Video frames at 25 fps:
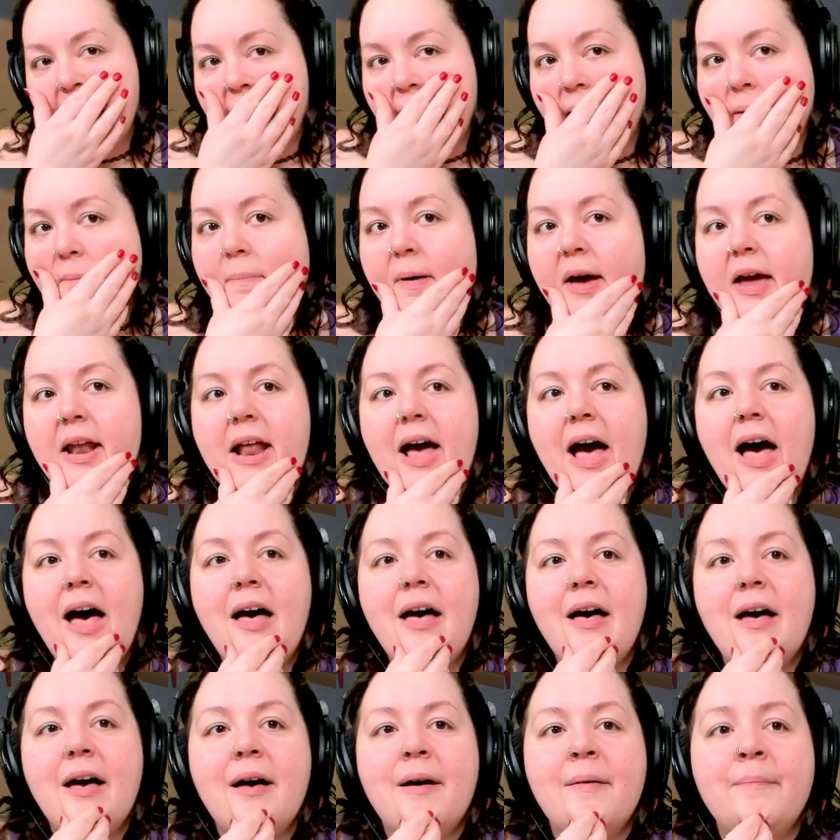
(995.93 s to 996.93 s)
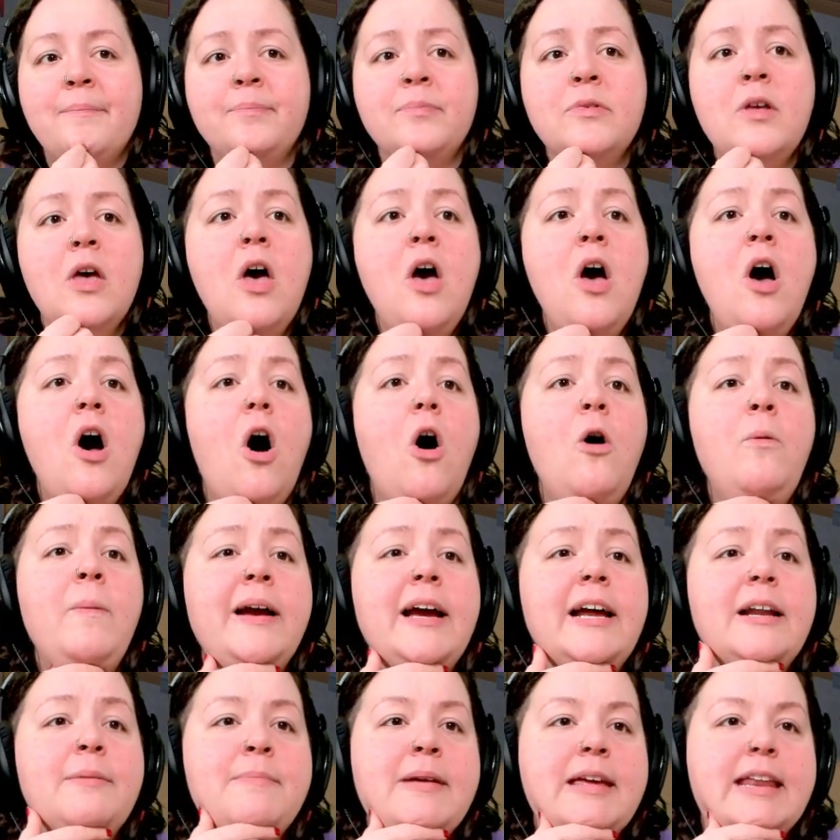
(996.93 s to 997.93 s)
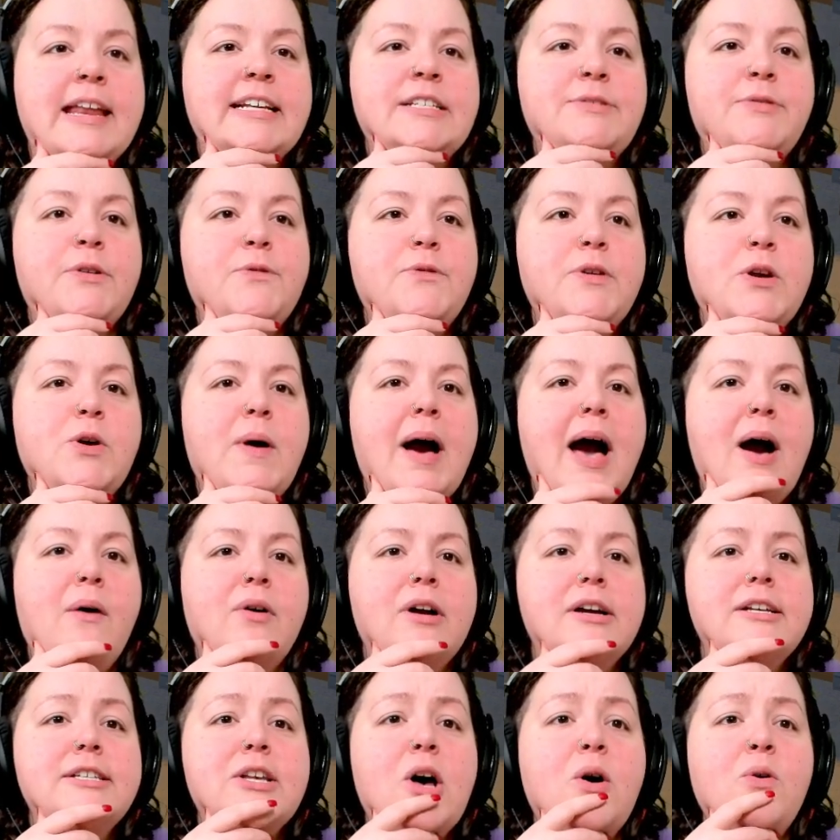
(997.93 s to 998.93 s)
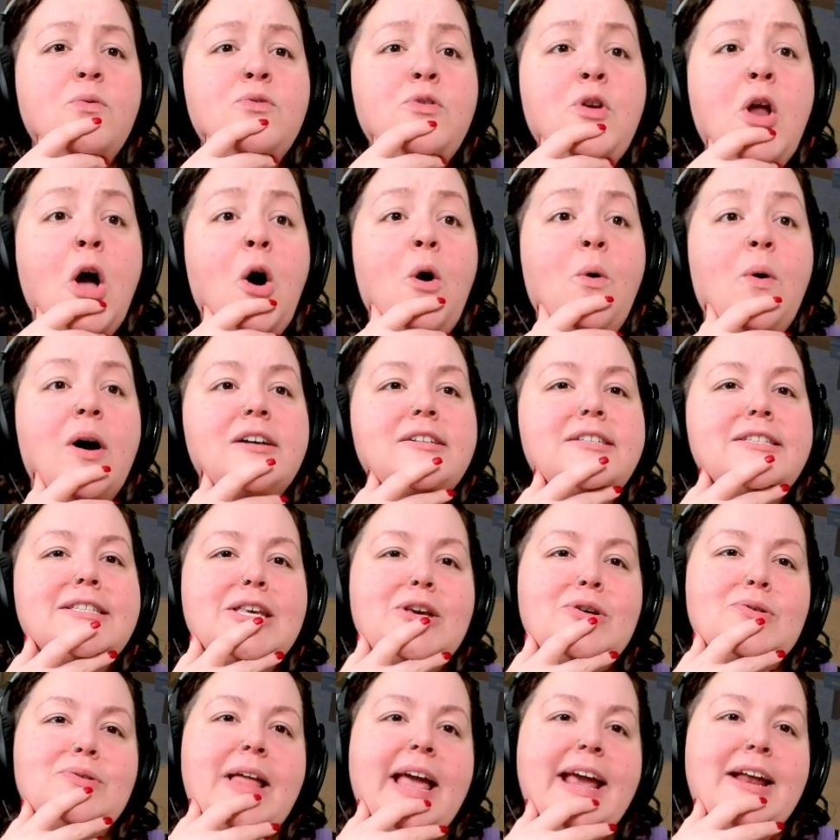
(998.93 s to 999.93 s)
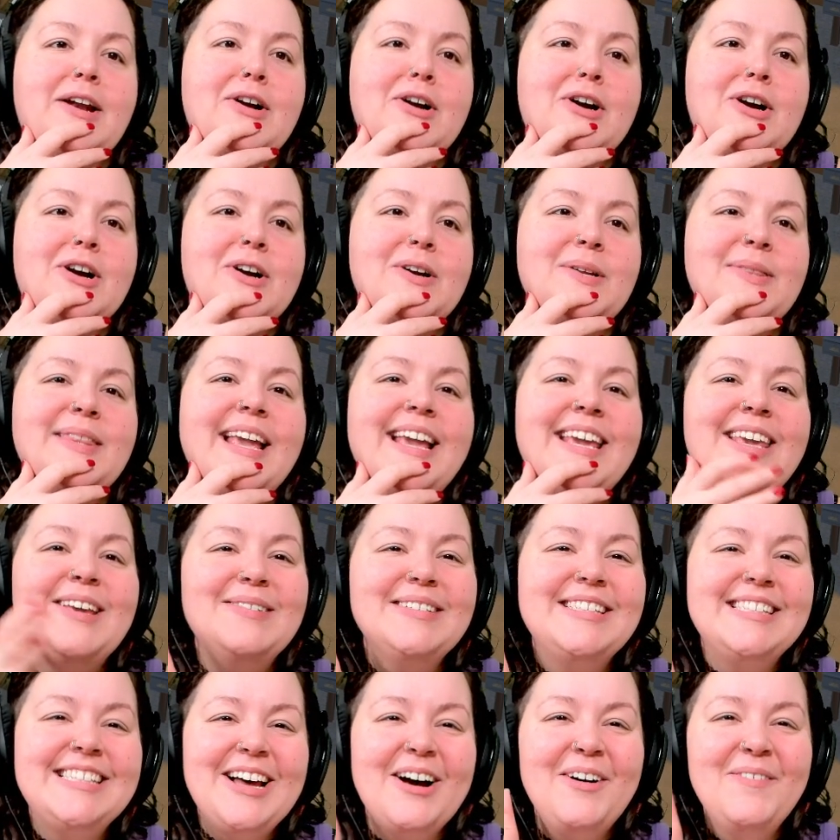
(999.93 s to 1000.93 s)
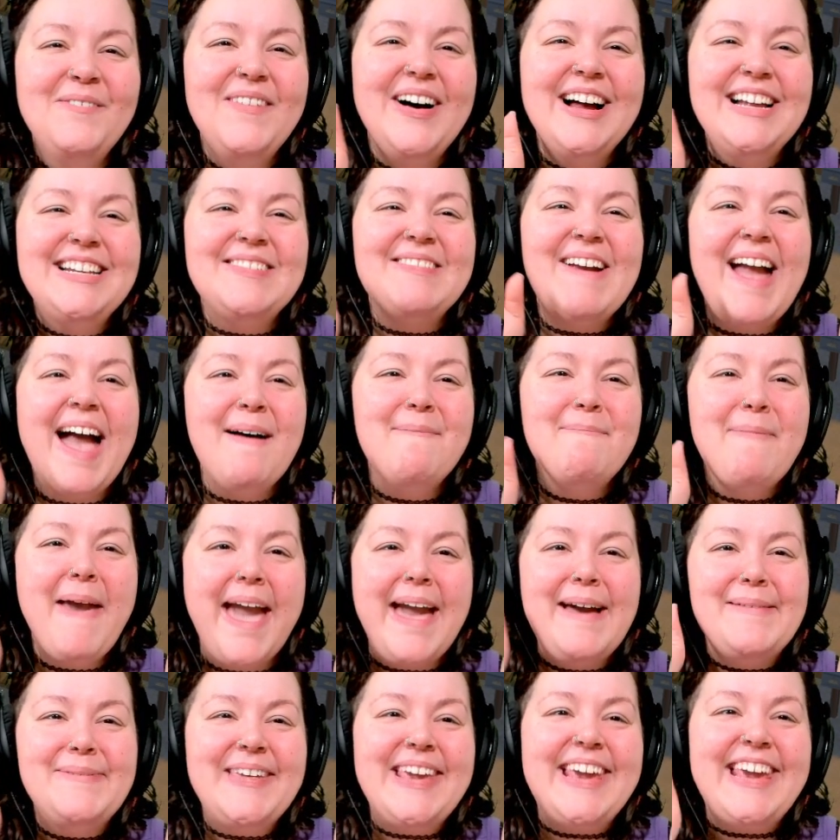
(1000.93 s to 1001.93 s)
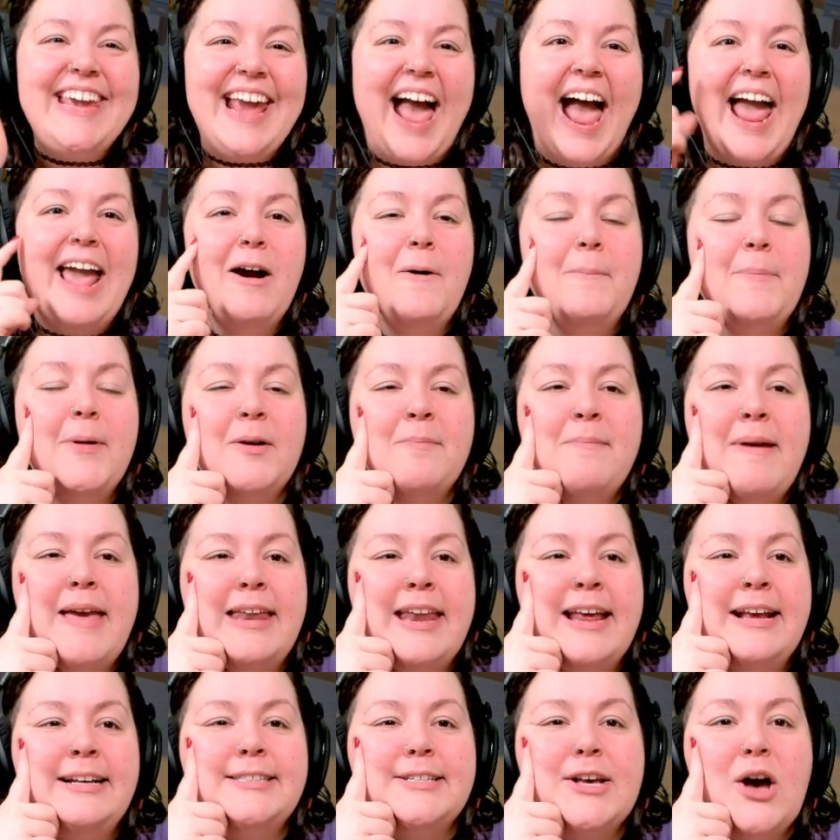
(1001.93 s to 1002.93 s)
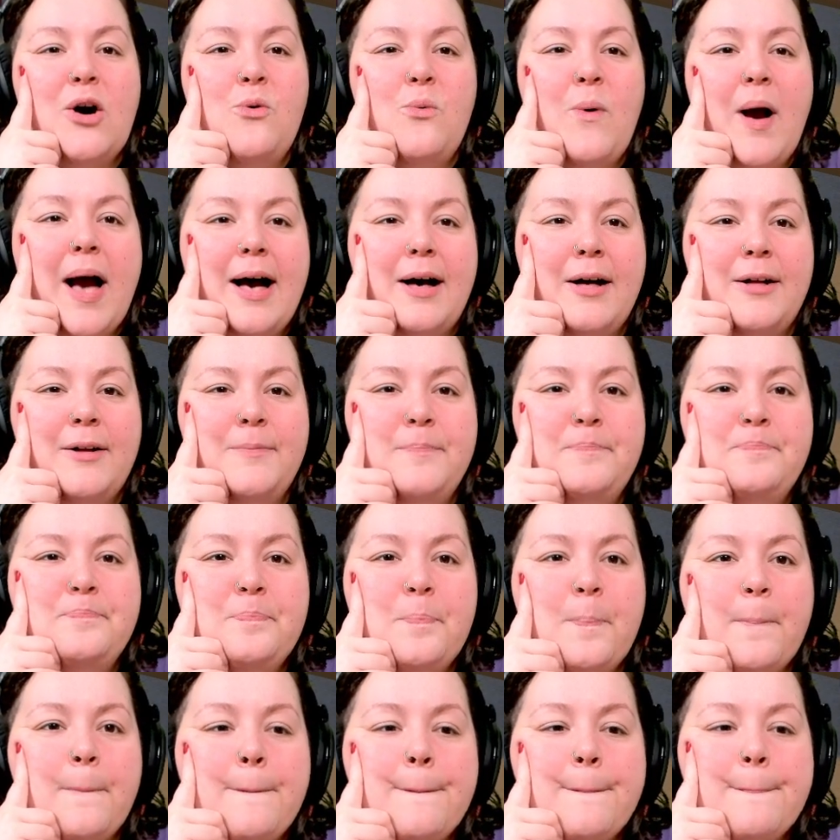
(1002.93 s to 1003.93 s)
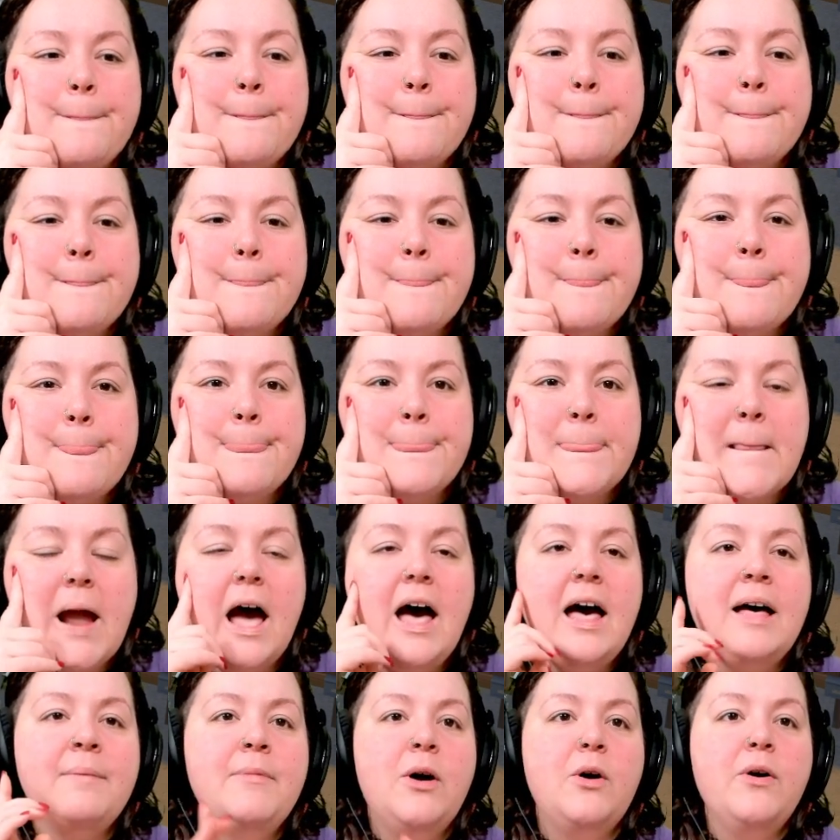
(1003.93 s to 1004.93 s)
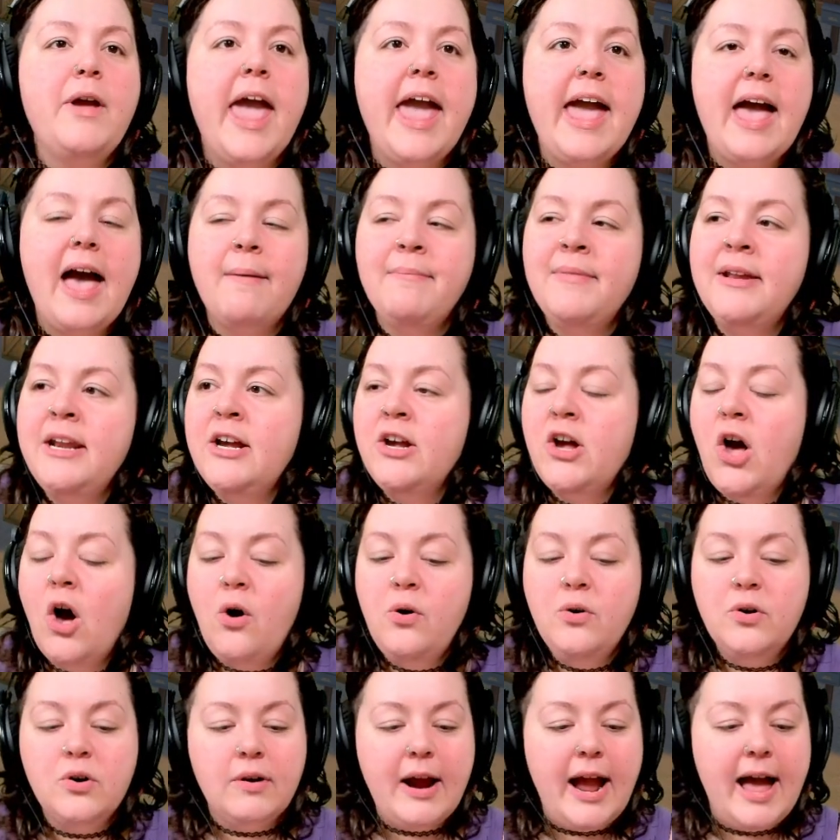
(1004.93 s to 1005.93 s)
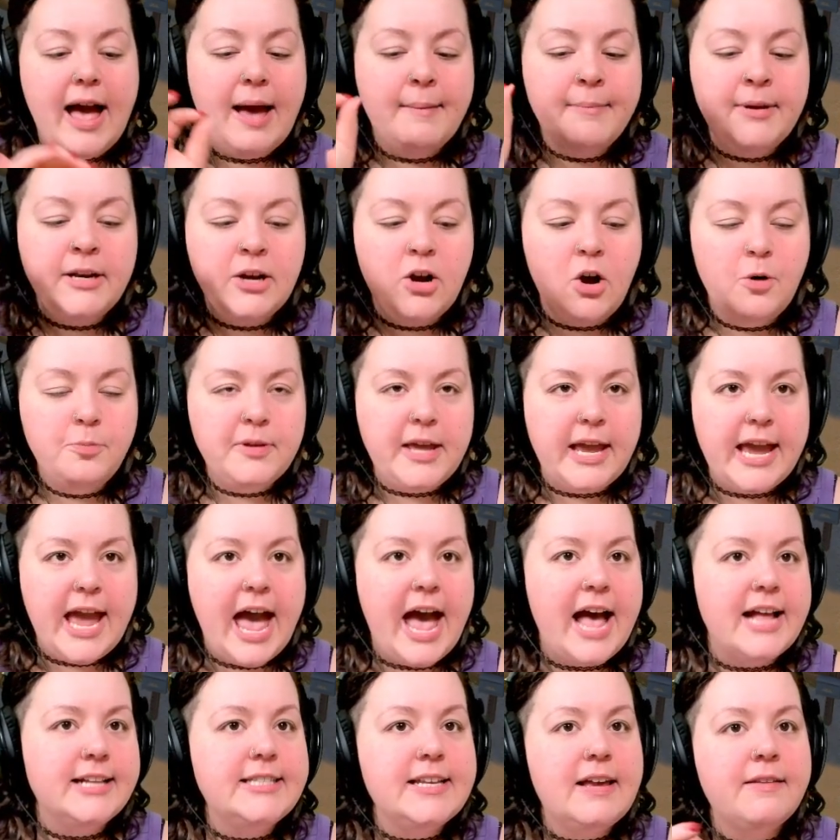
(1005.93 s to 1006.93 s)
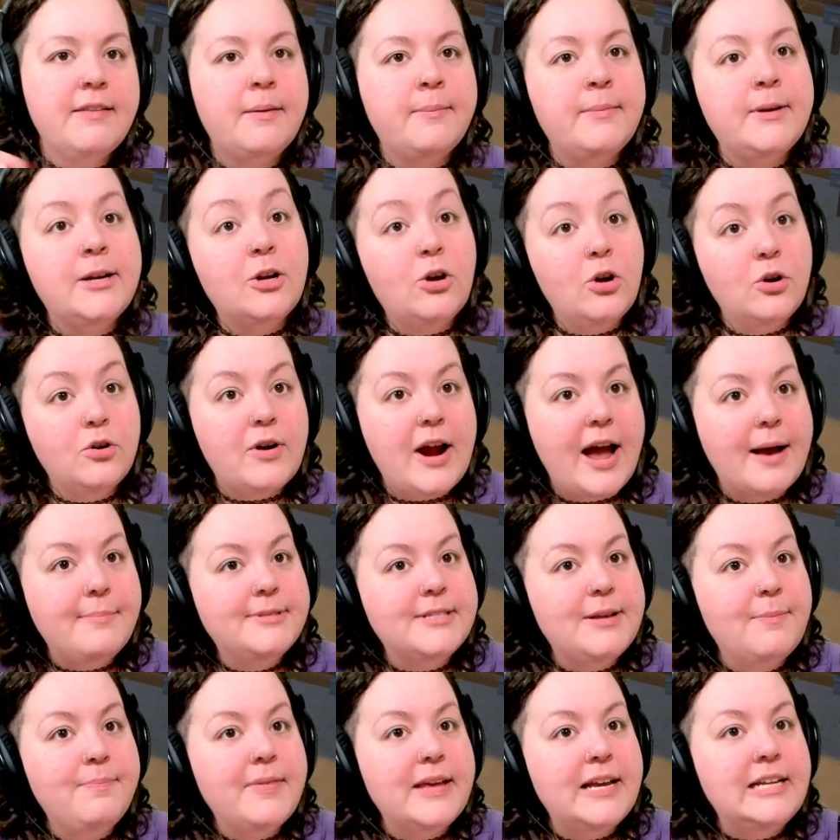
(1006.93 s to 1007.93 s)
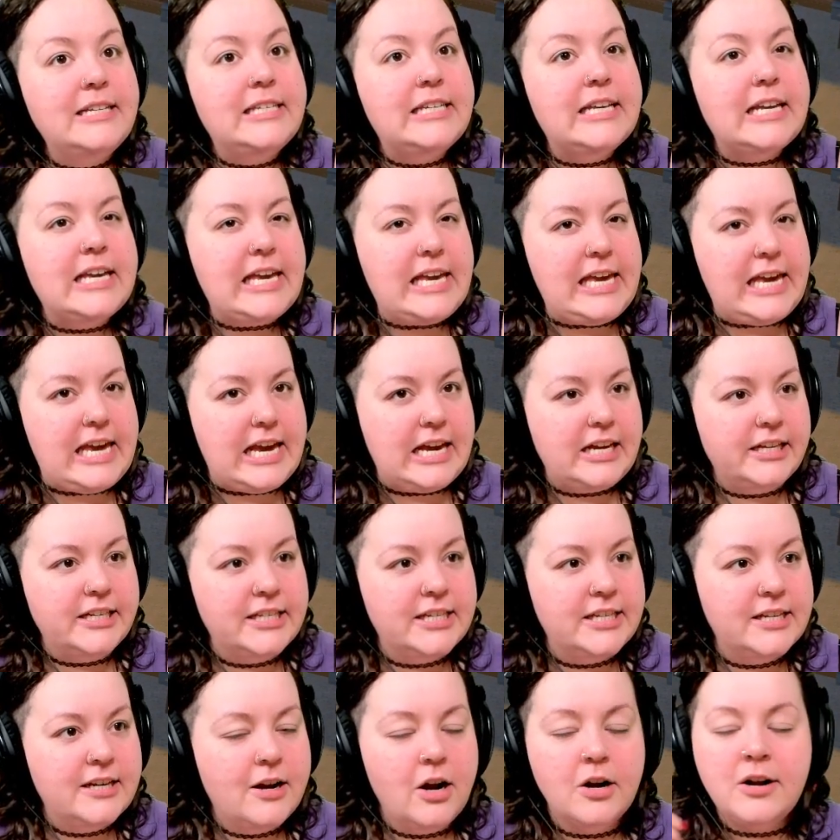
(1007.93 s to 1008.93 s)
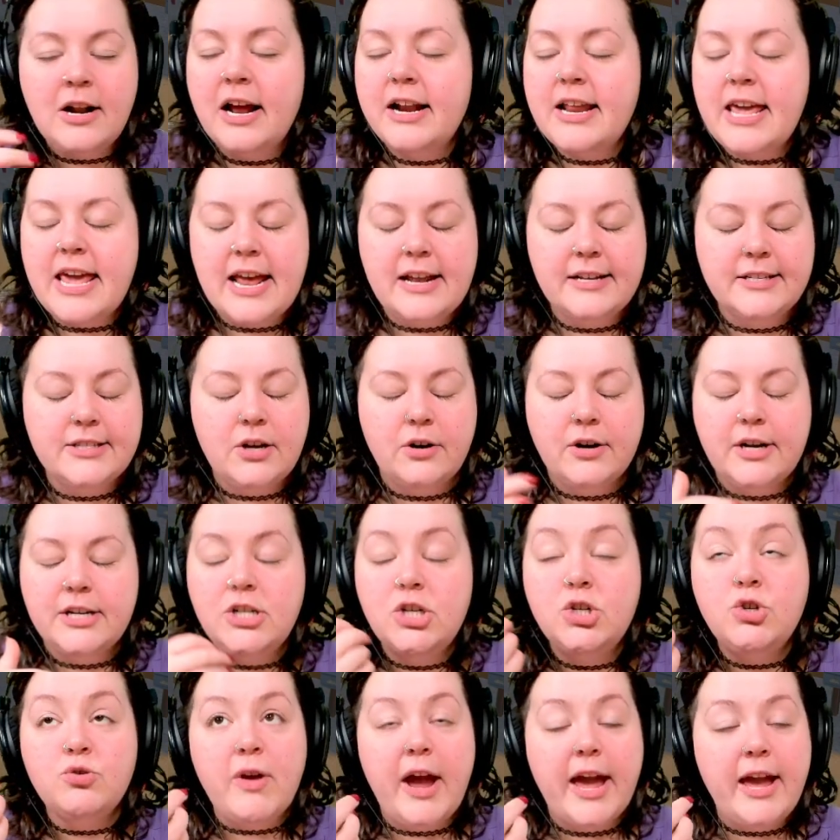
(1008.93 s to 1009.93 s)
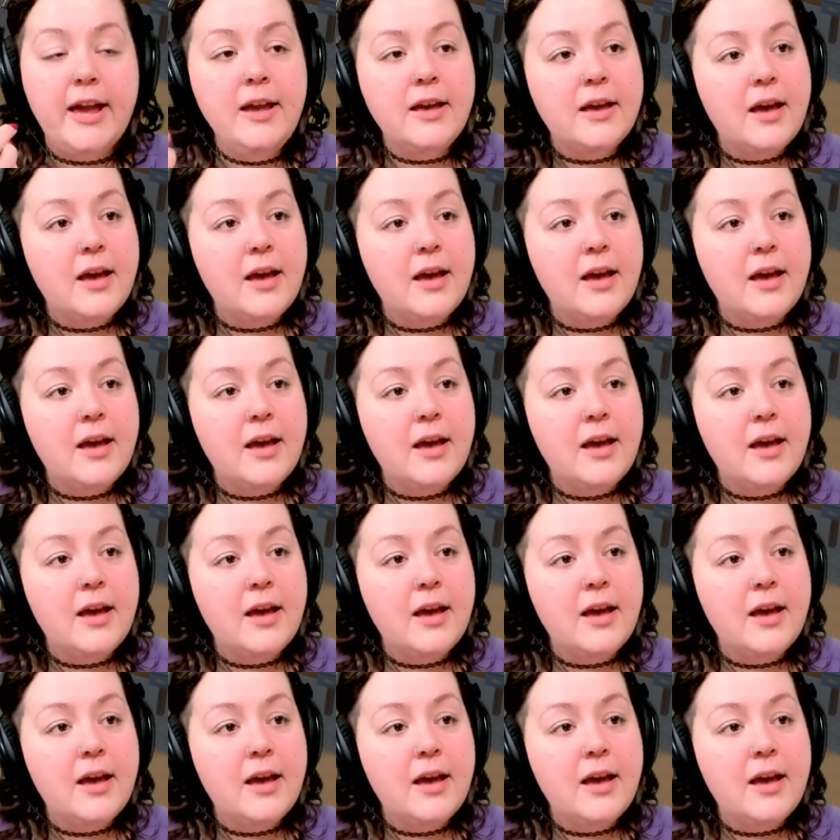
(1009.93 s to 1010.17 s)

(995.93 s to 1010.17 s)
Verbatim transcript: But um, oh my god, a meeting's for a few hours. Oh no, I'll see you later. Thank you so much, Rat Baby. I hope your meetings go well. Um, okay, I'm gonna go grab I'm gonna go play ads and then I'm gonna go grab something to eat. Or not eat, sorry, to drink.